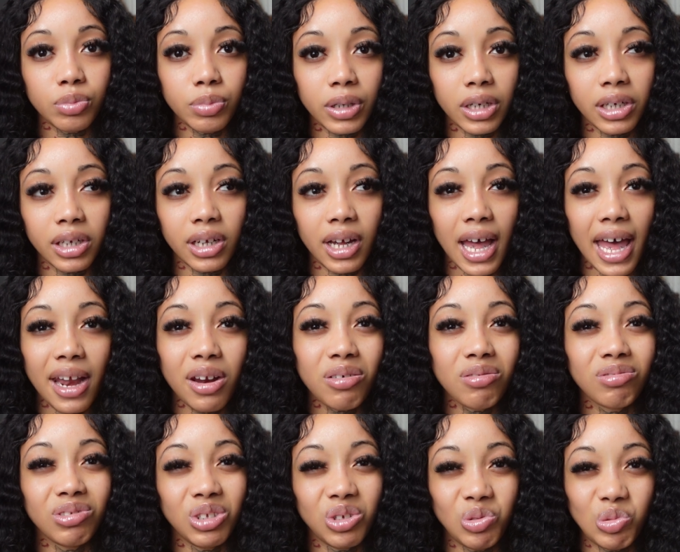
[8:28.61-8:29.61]
but I
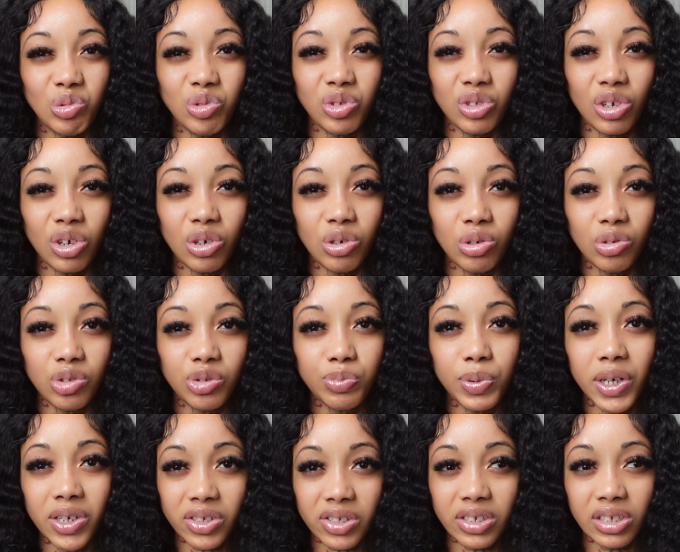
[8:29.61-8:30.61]
don't use those
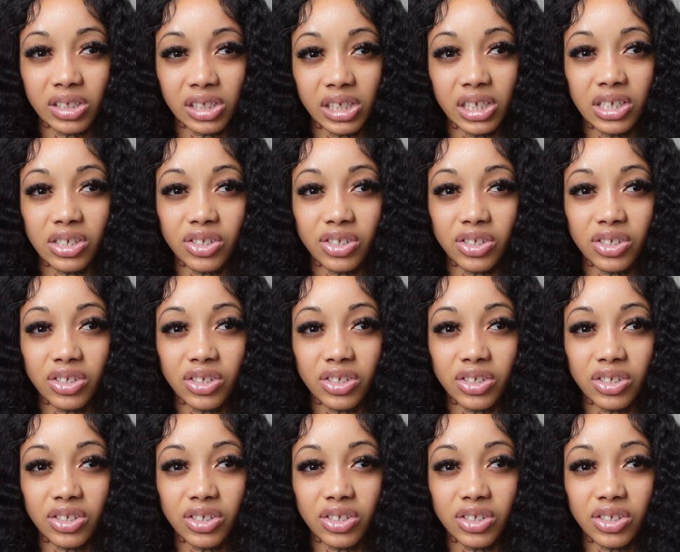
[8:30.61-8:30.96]
personally,